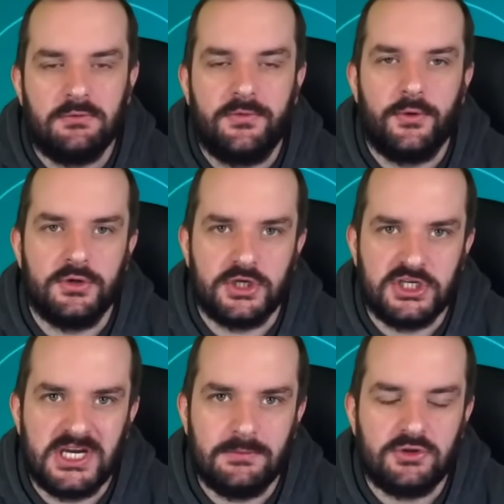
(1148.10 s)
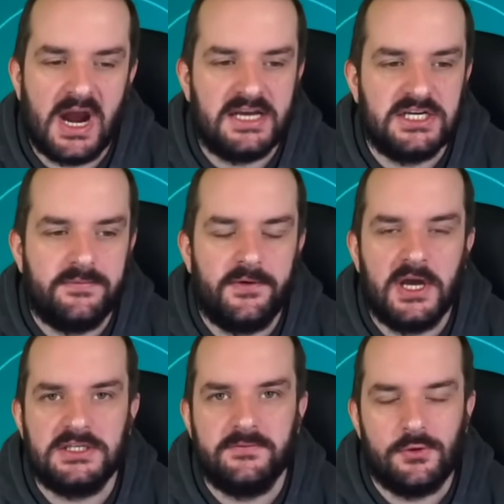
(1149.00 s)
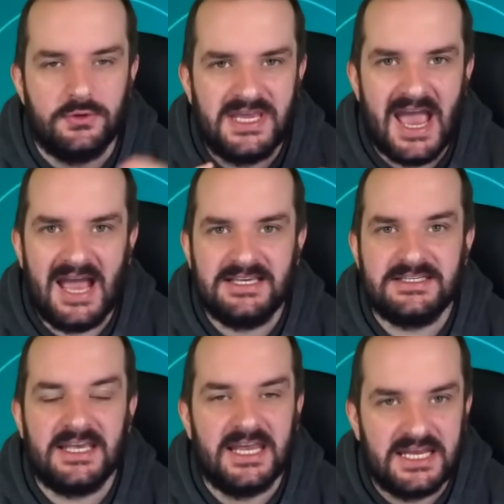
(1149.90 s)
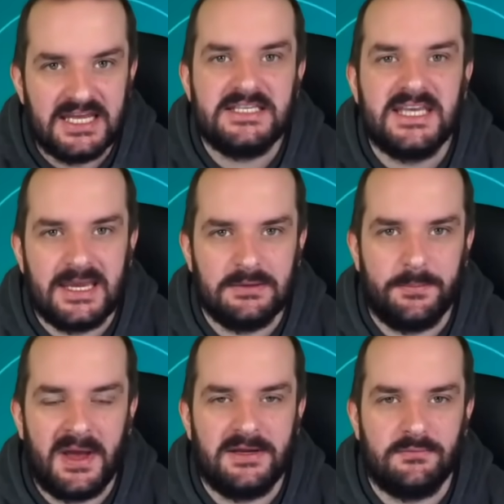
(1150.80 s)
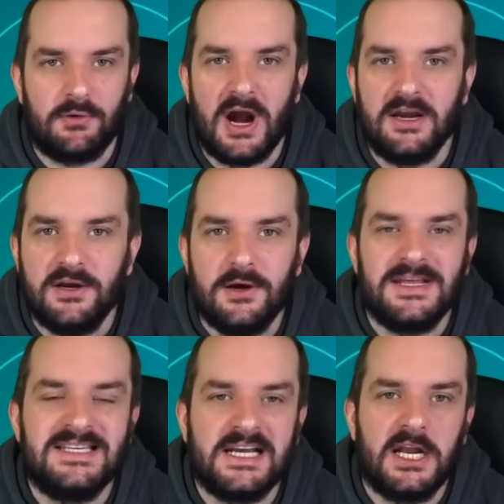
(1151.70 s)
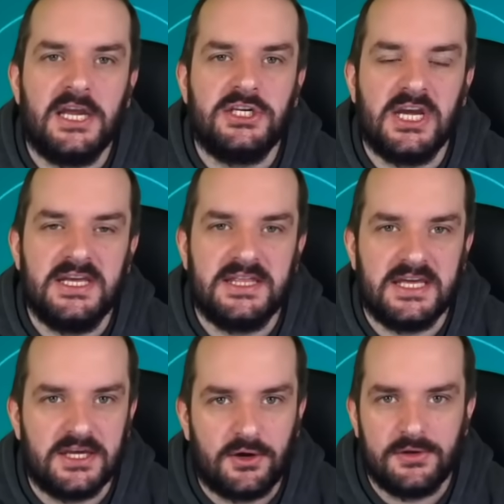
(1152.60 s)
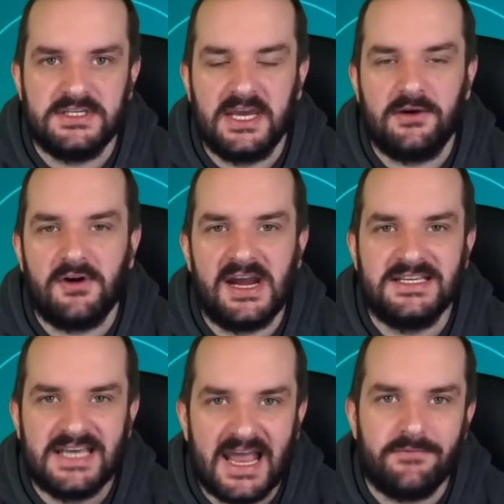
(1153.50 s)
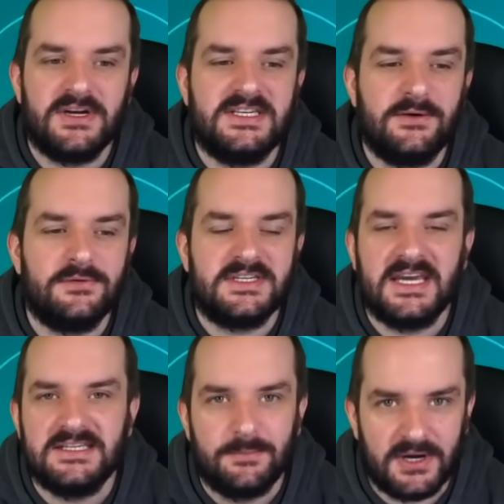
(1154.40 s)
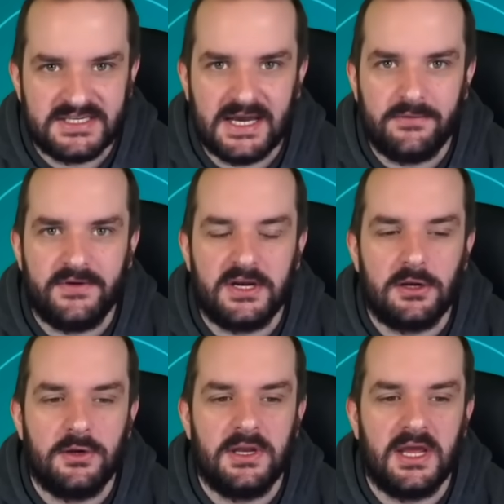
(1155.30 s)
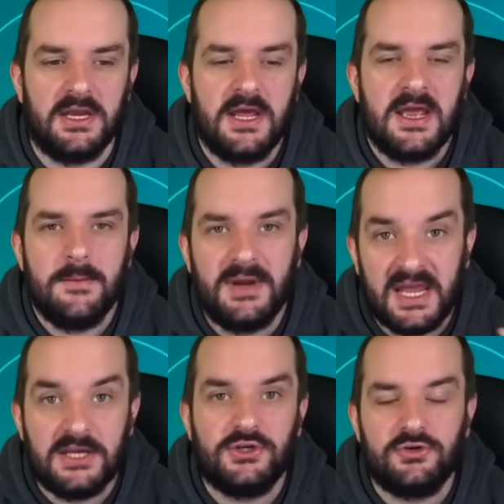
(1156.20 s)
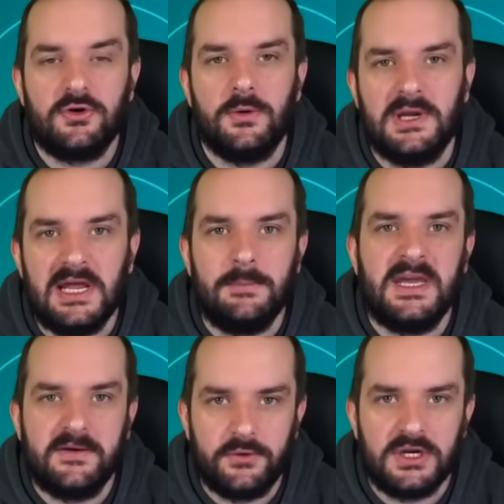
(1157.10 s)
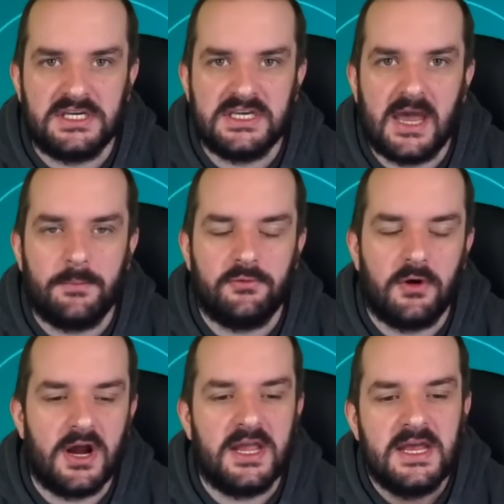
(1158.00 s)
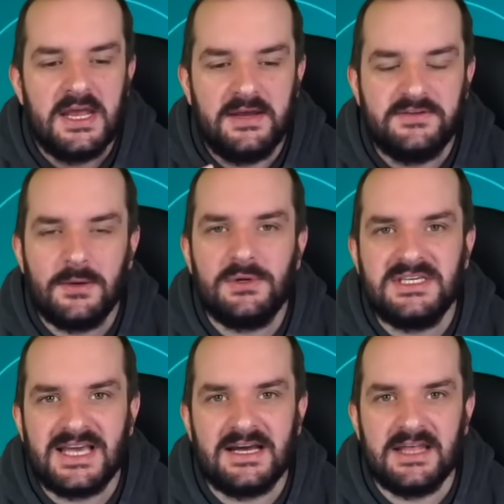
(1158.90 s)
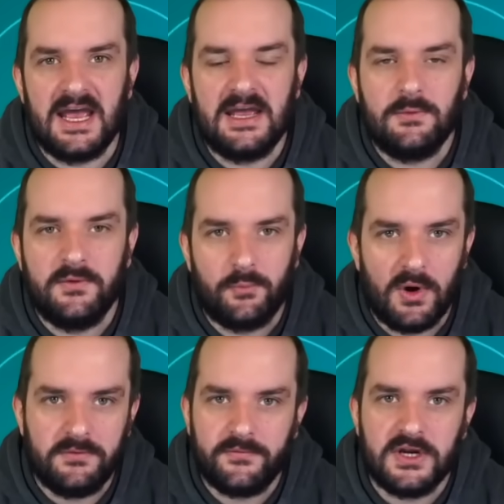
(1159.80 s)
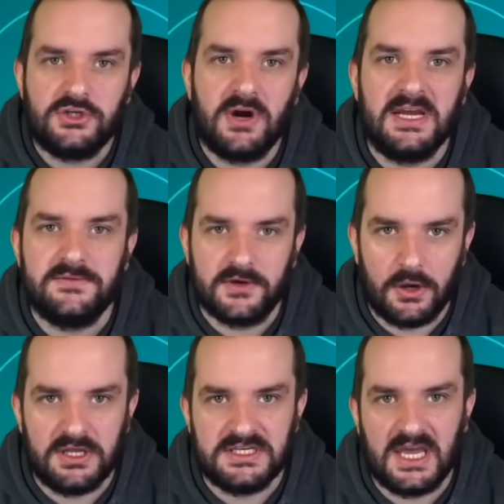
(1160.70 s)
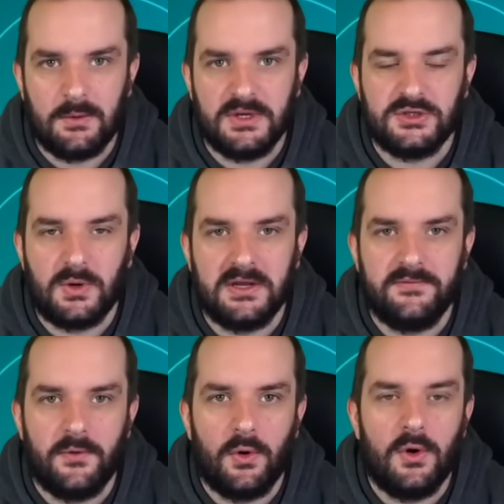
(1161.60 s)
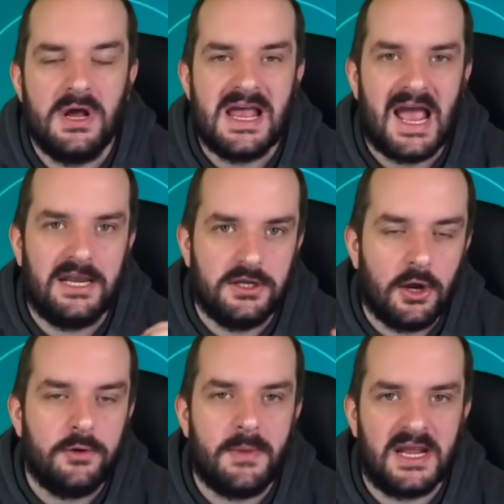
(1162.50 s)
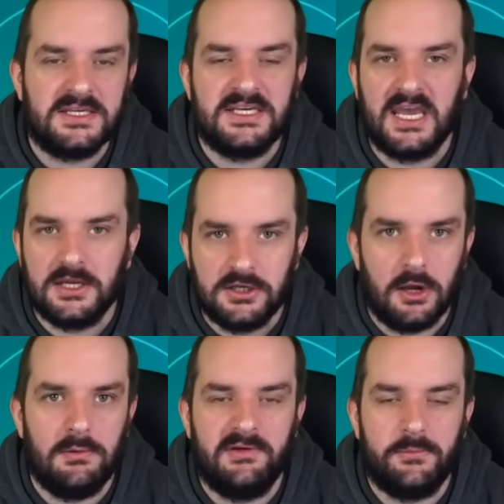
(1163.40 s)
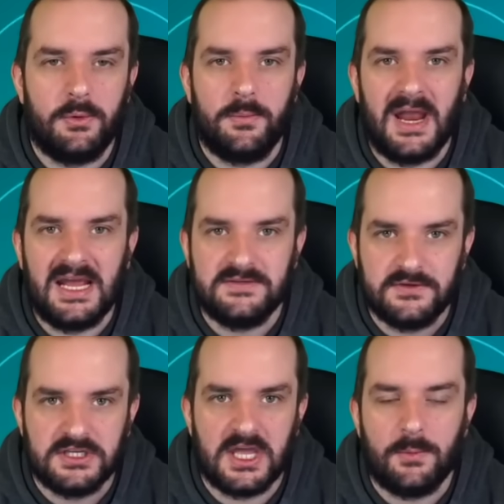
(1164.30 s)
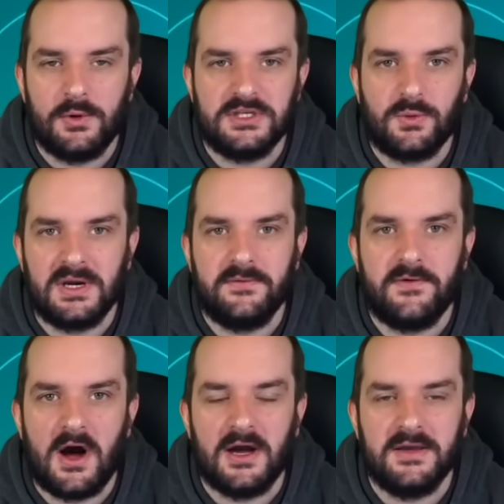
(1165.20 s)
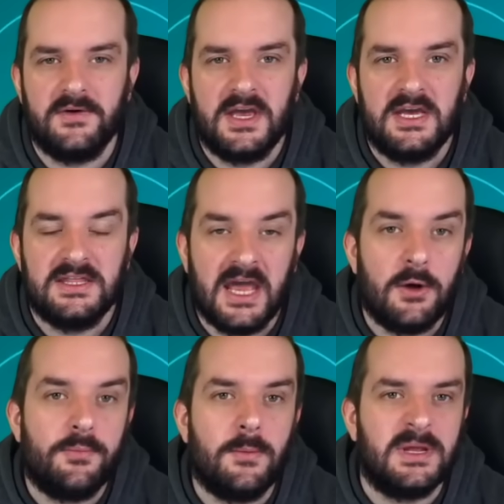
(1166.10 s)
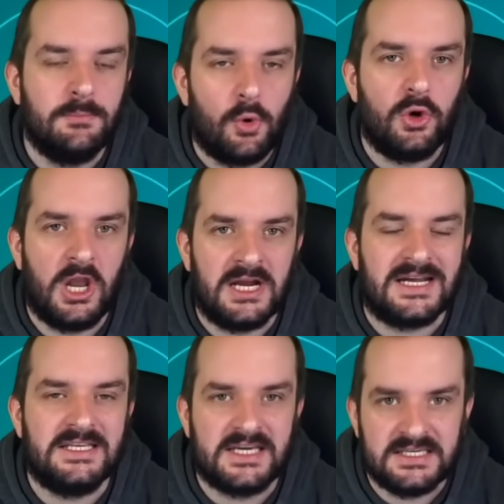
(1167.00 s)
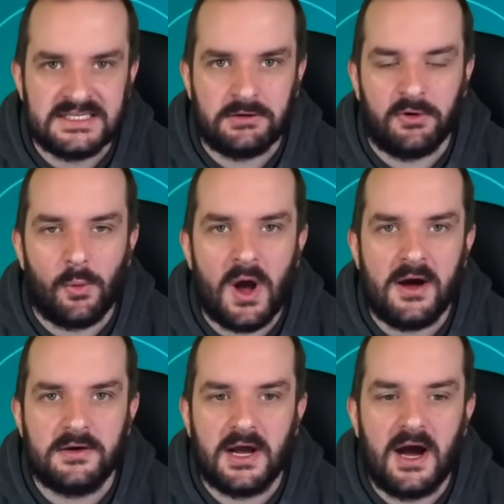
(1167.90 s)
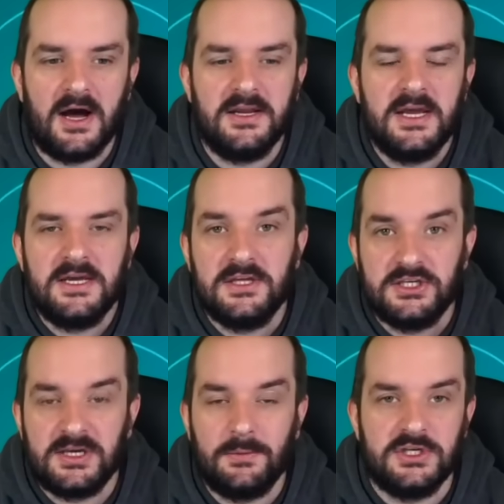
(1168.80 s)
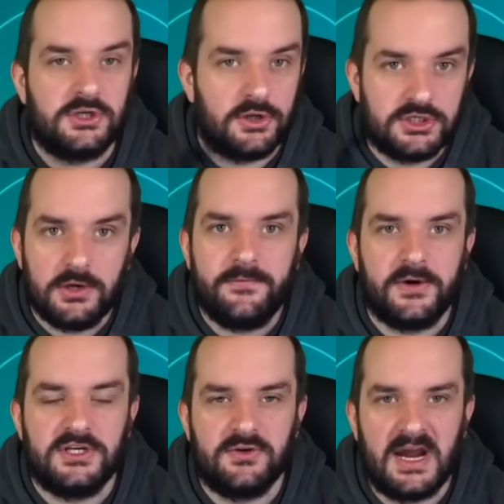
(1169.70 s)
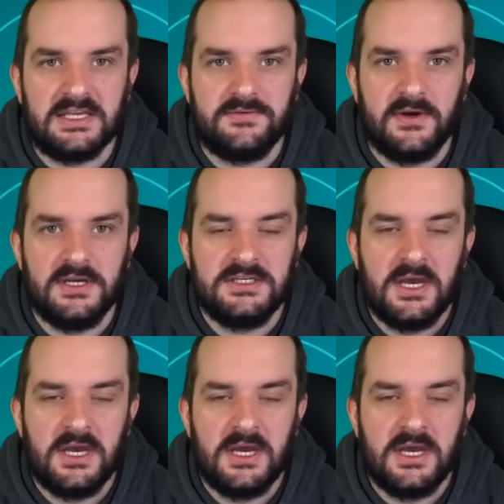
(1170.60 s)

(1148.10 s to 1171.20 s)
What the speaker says: thoughts on chip strategy first of all. Yes, it is team dependent, right? And I know that's a cliche thing that content creators say every single season, myself included, but it is true. And let me give you an example, right? If someone sat there with one free transfer going into game week 24 and no Man City and no Liverpool players for the double in 25, they are probably more likely to consider a wild card than someone that's got two free transfers,